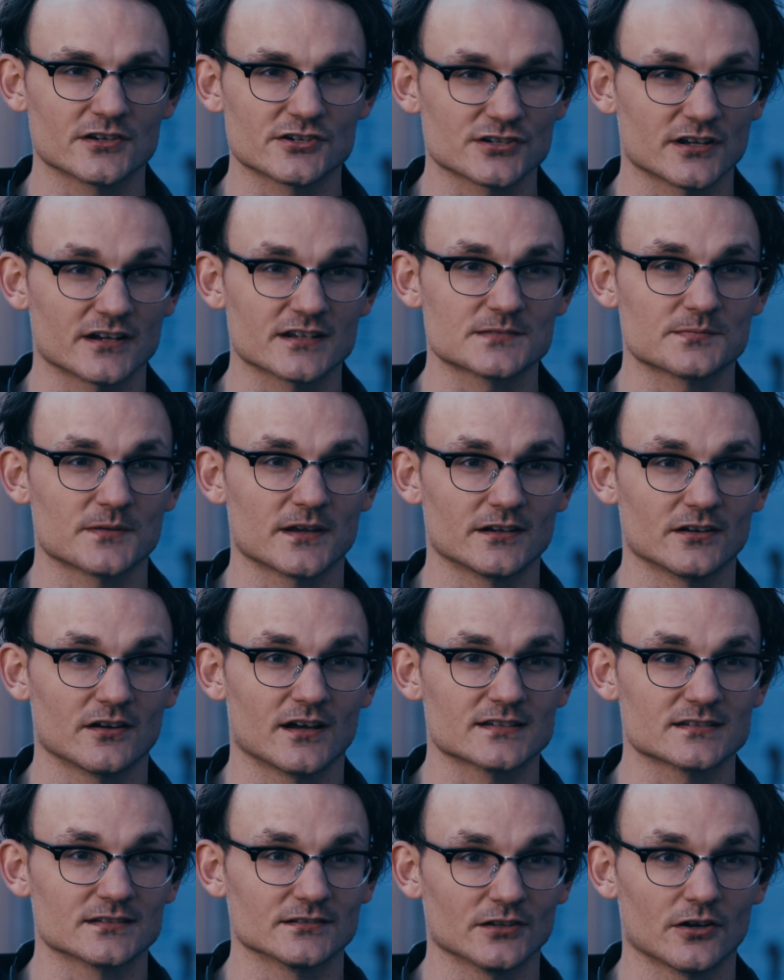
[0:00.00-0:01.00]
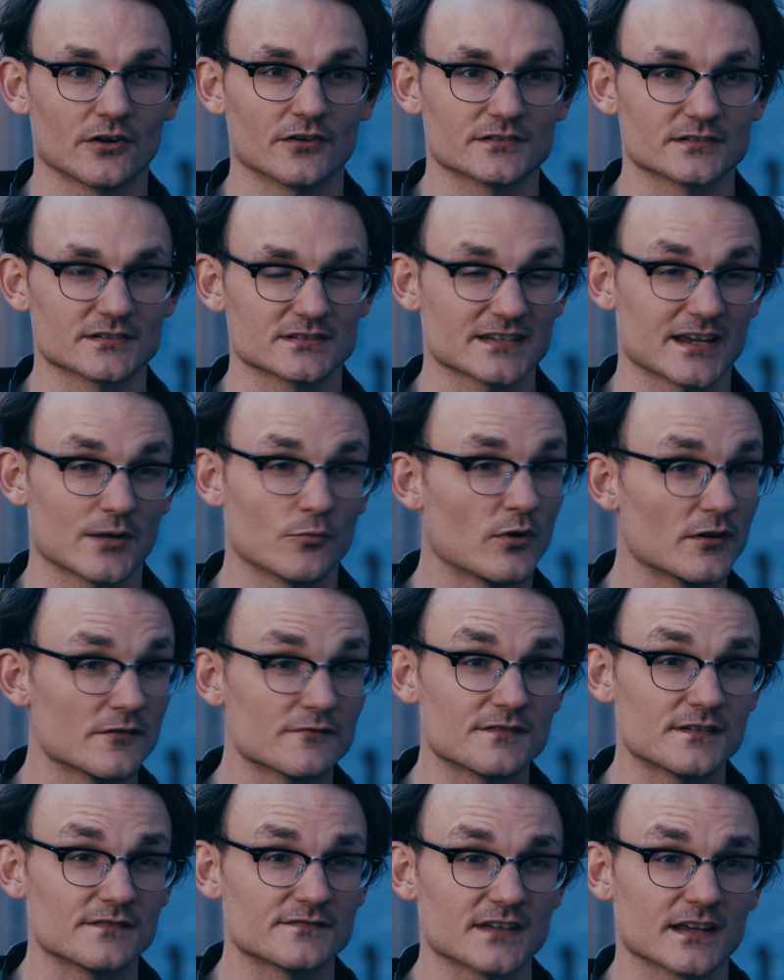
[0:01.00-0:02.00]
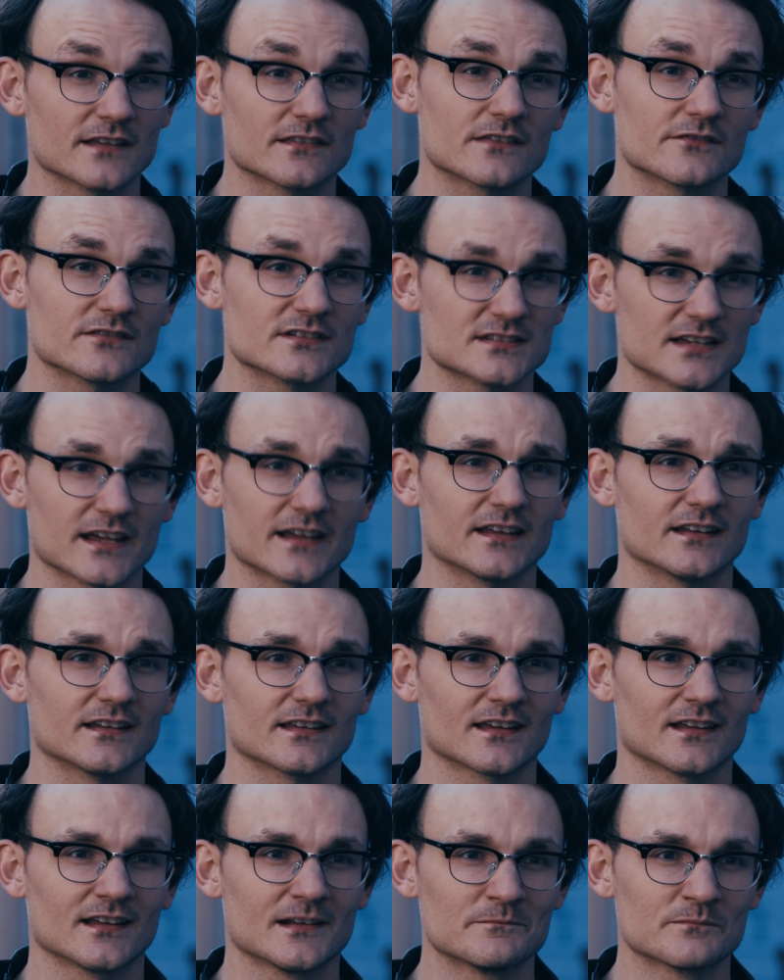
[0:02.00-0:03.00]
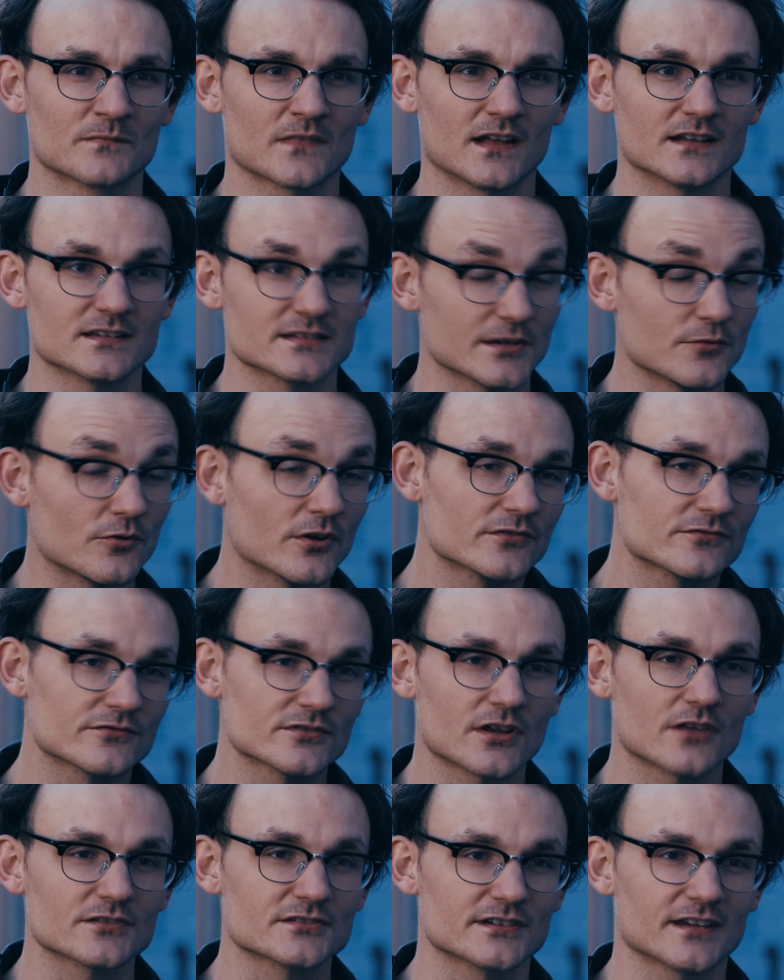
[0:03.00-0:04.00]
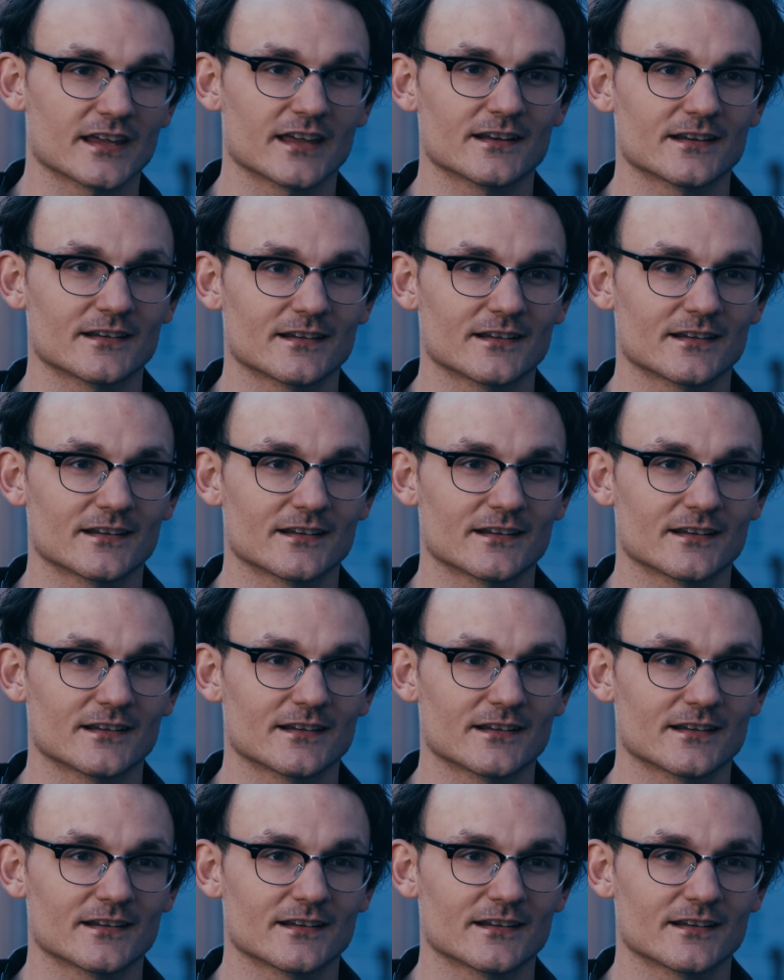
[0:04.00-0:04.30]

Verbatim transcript: your shutter speed nice and low to say one fifteenth of a second and see what results you get.